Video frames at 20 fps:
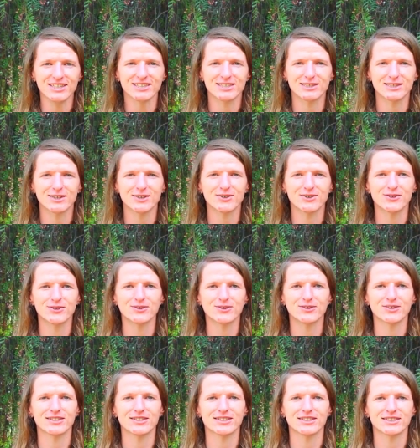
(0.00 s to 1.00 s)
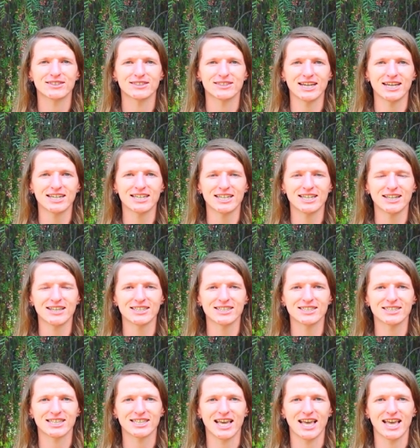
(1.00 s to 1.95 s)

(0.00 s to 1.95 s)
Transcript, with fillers: So psychedelics